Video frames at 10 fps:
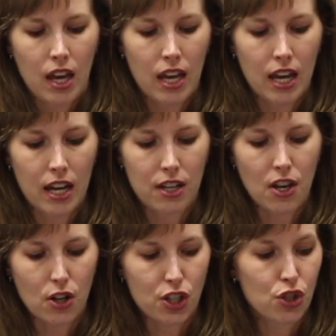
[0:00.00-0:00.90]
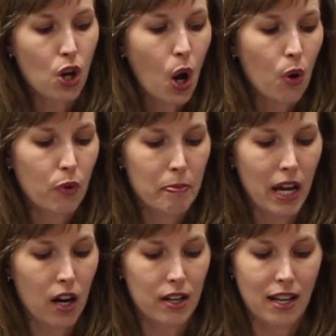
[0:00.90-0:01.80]
And there's no
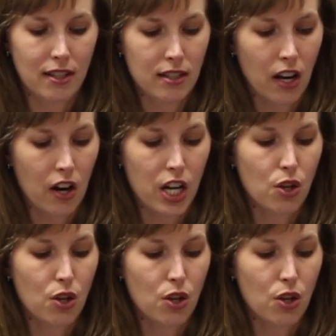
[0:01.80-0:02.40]
repair necessary.